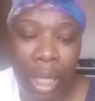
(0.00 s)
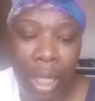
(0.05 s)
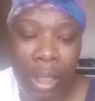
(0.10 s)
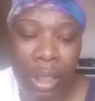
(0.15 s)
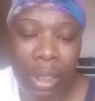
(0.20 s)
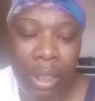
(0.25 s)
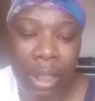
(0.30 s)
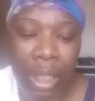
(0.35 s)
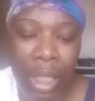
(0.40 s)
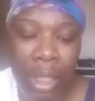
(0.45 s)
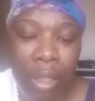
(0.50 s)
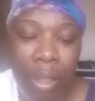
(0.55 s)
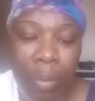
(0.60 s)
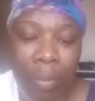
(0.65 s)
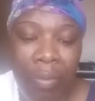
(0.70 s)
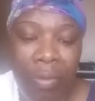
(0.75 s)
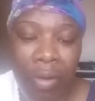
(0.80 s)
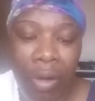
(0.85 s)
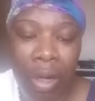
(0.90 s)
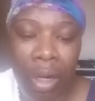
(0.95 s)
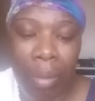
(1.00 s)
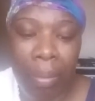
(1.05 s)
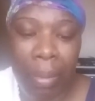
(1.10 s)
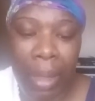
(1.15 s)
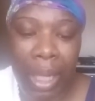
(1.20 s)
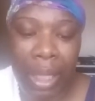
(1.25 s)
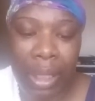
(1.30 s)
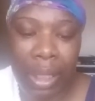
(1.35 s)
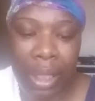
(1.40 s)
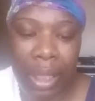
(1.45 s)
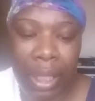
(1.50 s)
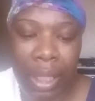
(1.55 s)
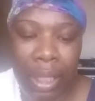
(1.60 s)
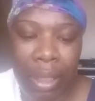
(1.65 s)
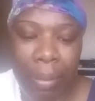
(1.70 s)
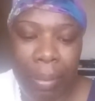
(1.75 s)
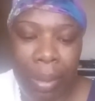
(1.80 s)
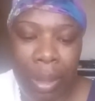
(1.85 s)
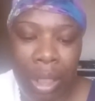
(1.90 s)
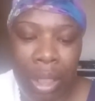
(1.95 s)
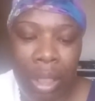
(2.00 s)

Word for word: and stand up for mine help